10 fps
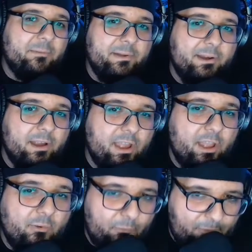here,
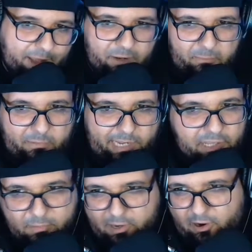Venom, Let
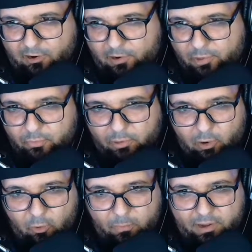There Be Carnage will
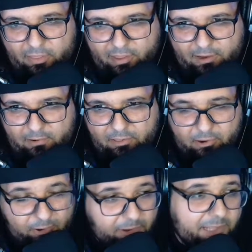open in theaters
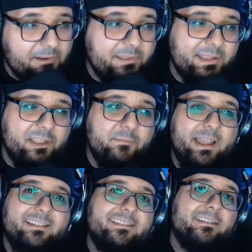earlier than
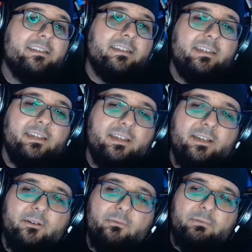expected.
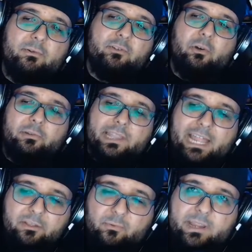We were told
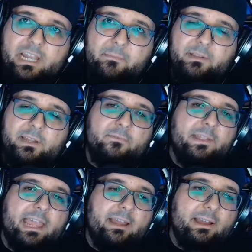last week, I believe,
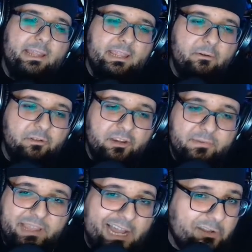that it was going to
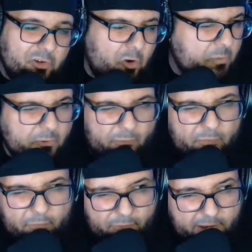be October
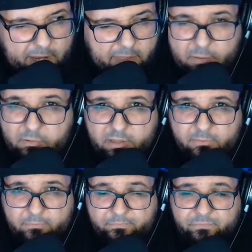15th, I
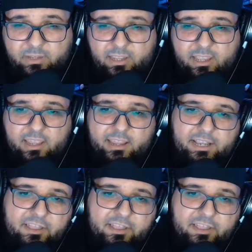believe. It is